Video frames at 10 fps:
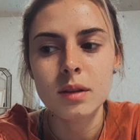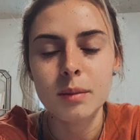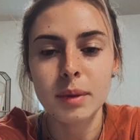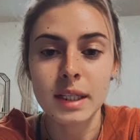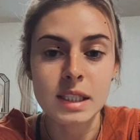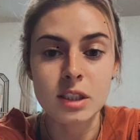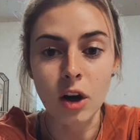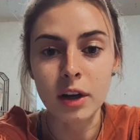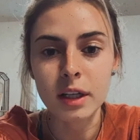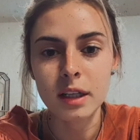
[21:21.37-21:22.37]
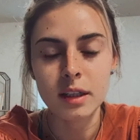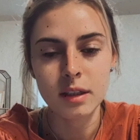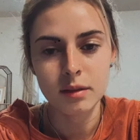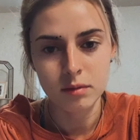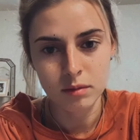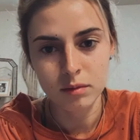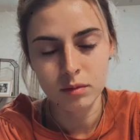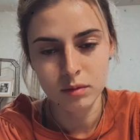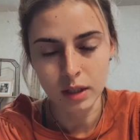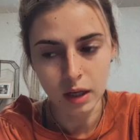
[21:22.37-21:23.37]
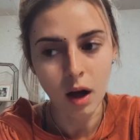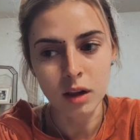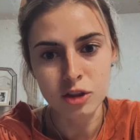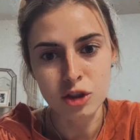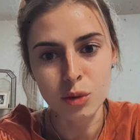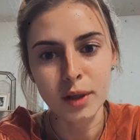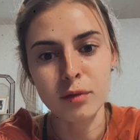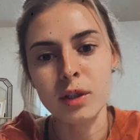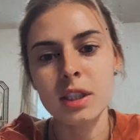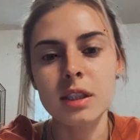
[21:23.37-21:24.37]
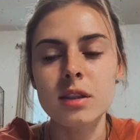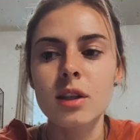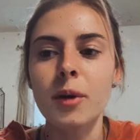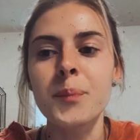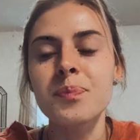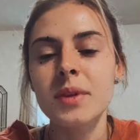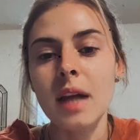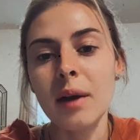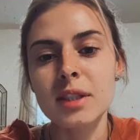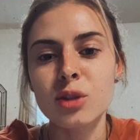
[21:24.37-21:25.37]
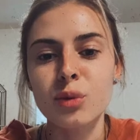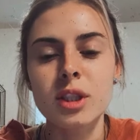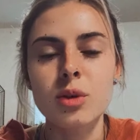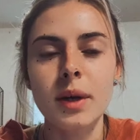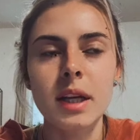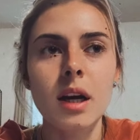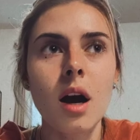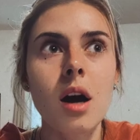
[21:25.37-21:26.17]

but I started at college in 2014, so now it's 2020.